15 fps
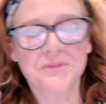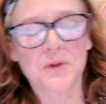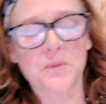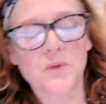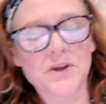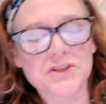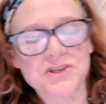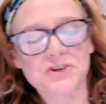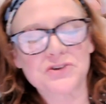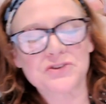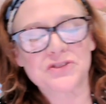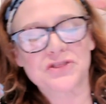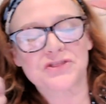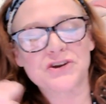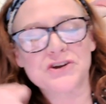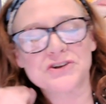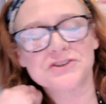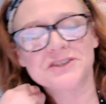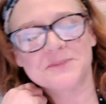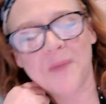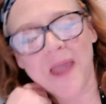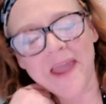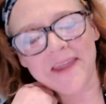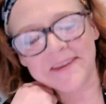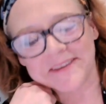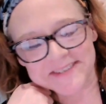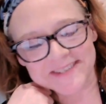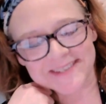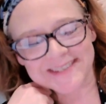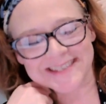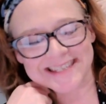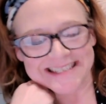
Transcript: what's your third space?